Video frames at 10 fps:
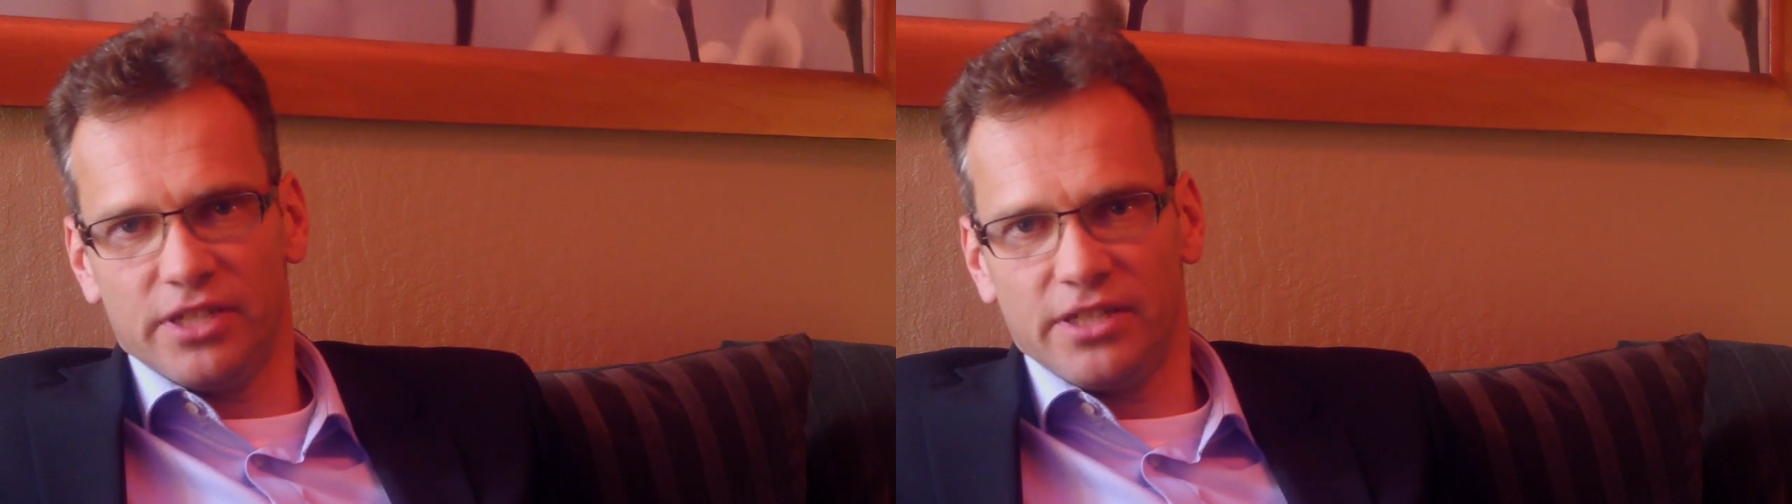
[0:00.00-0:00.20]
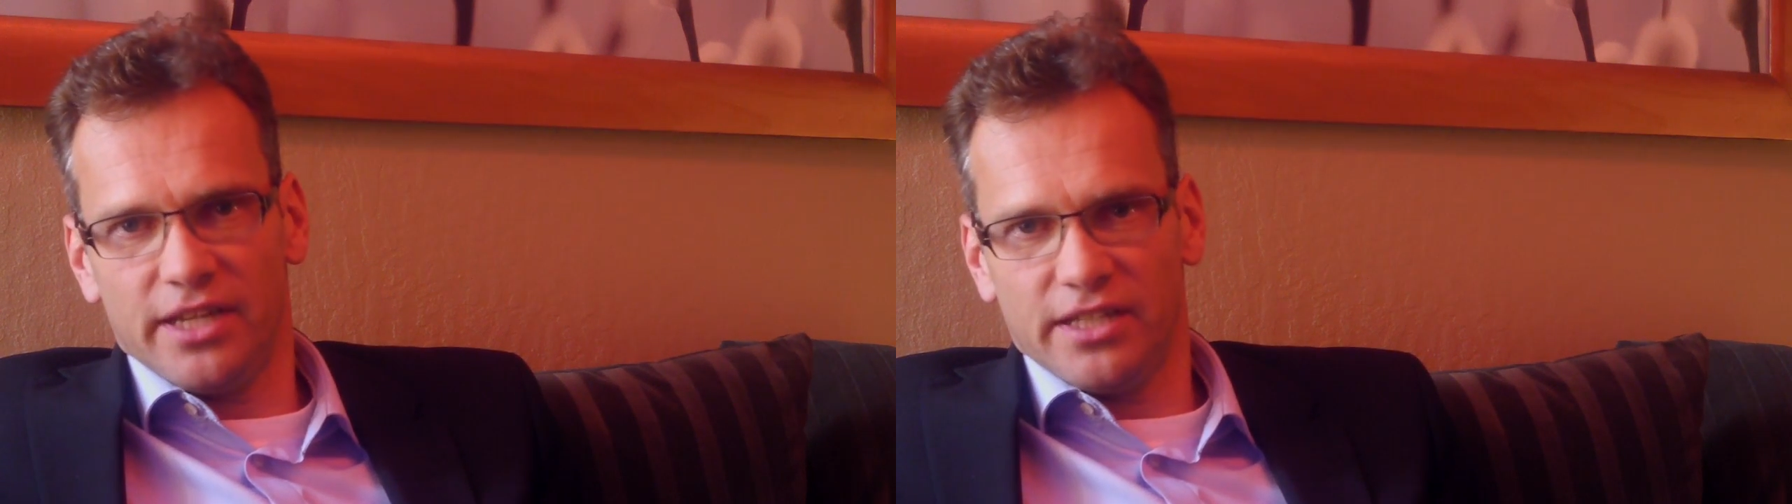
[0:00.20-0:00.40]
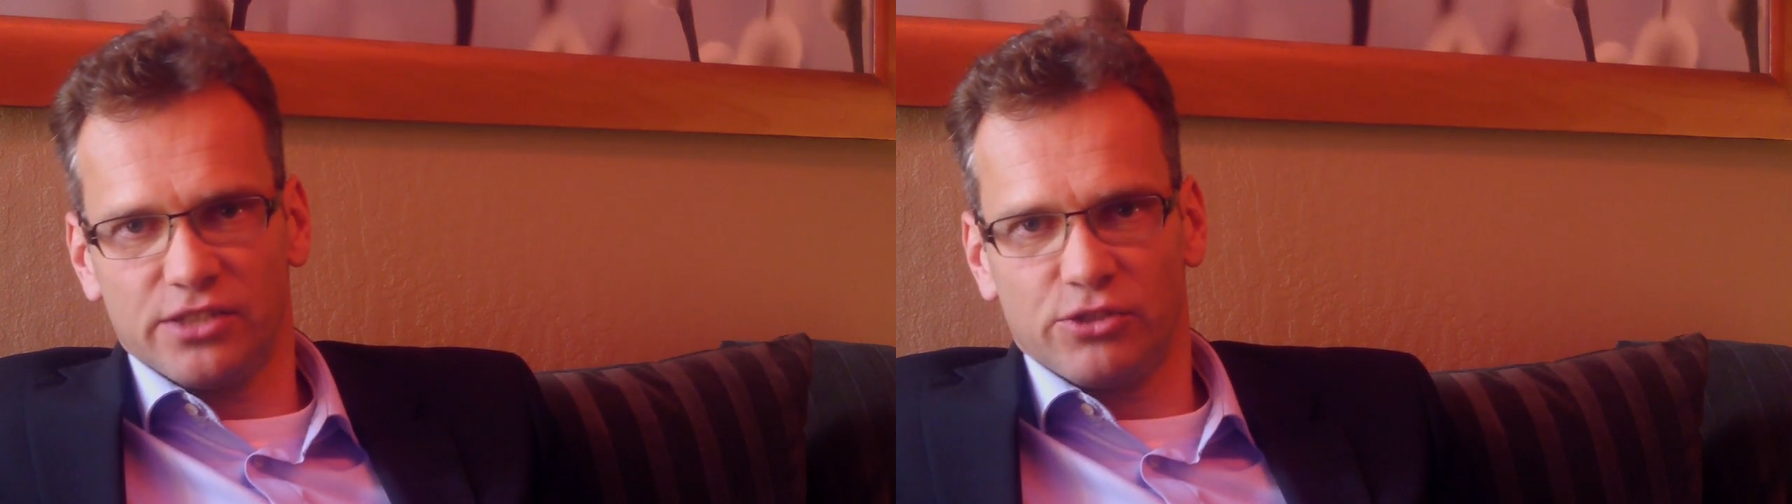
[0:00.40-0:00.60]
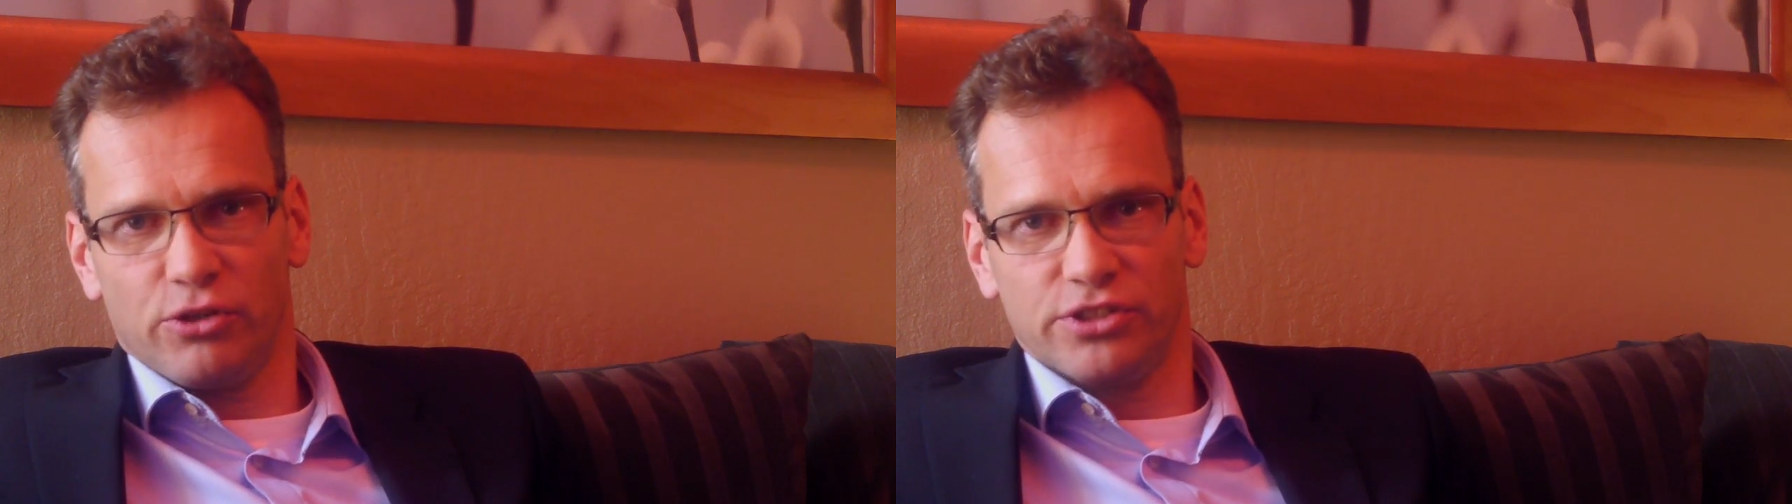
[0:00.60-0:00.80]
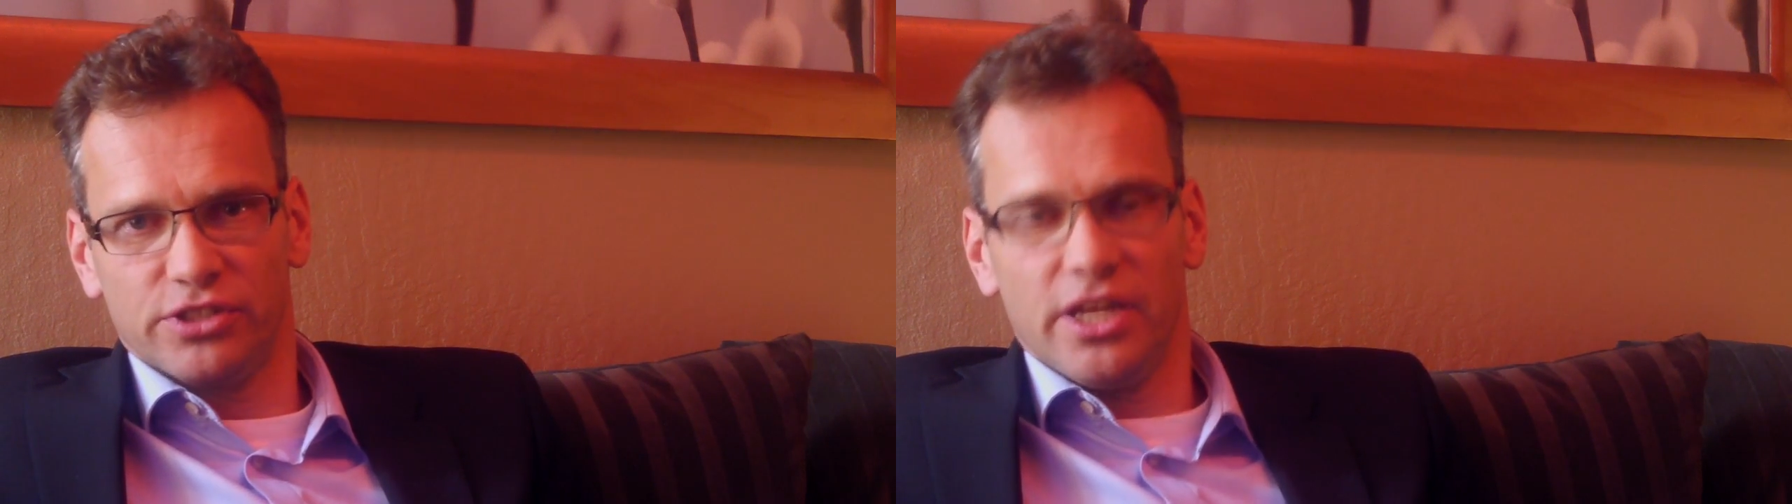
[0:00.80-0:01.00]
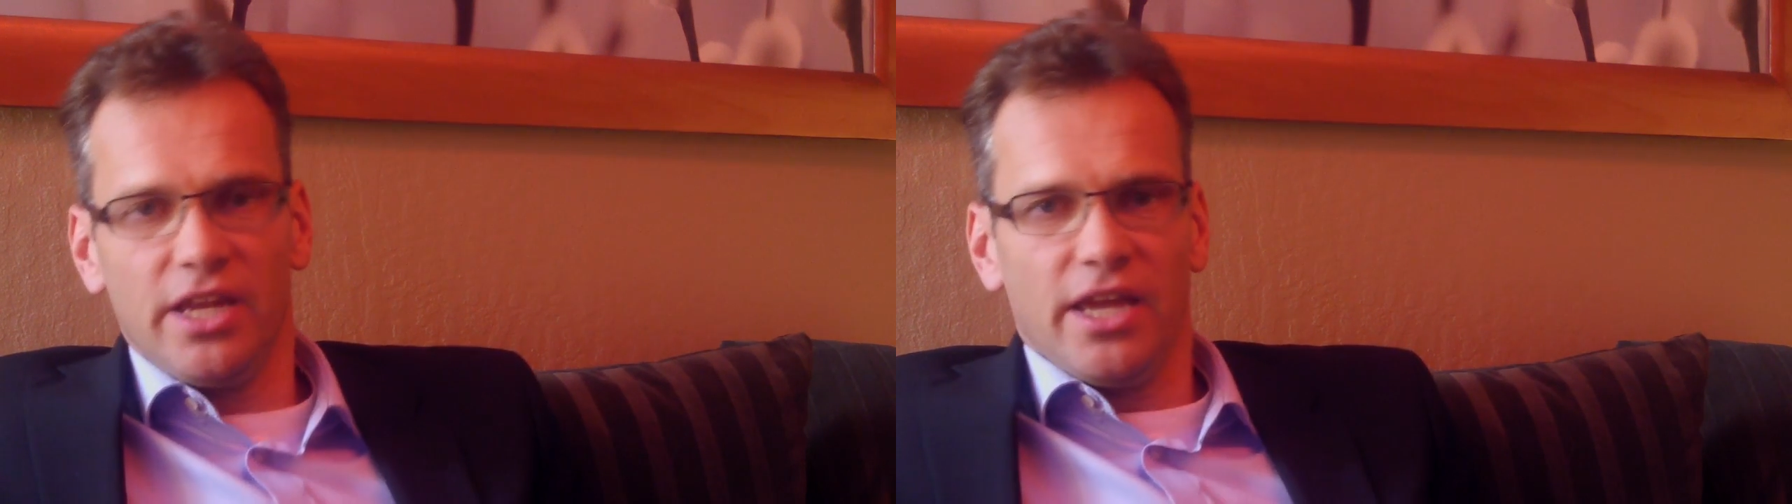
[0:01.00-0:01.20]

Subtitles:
and data sources,